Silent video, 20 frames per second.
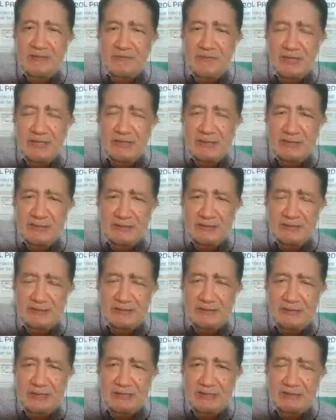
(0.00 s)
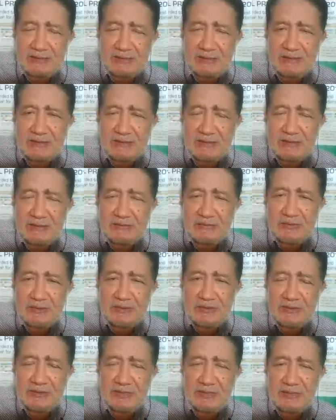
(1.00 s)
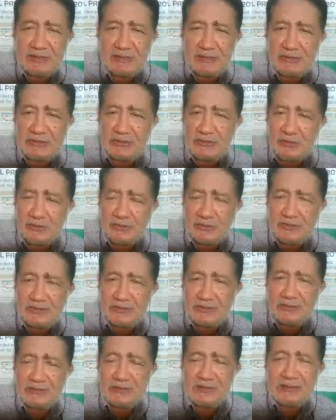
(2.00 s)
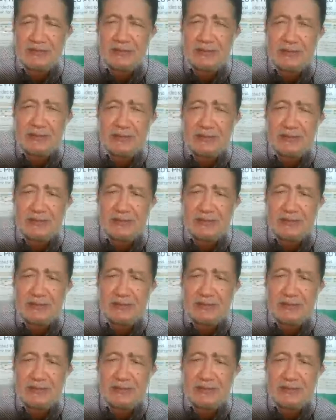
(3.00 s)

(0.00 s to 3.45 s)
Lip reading: antiviral drugs, which can shorten